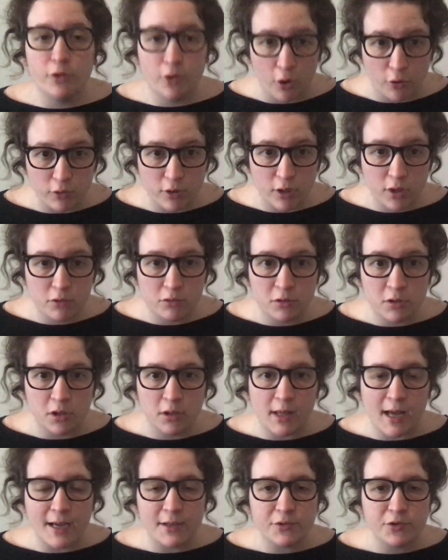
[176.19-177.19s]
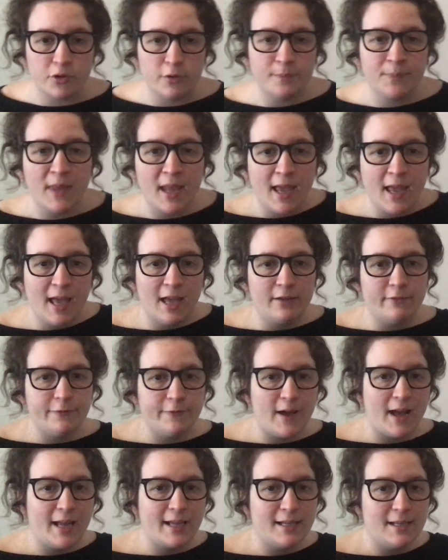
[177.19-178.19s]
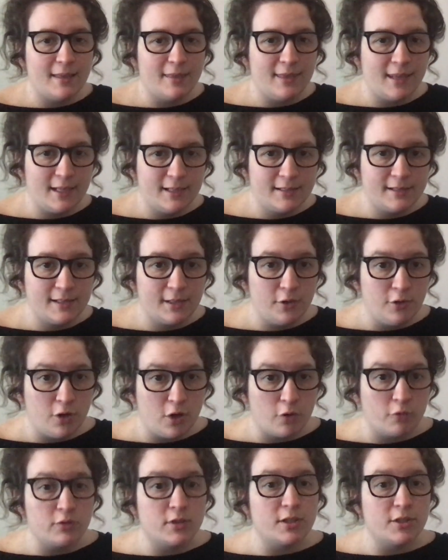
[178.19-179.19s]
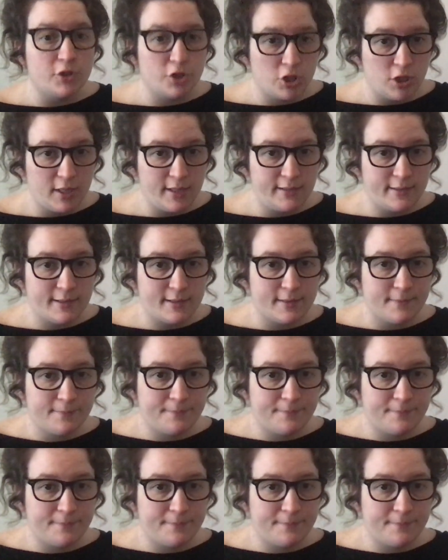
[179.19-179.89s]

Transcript: go to Google Classroom and find this note sheet.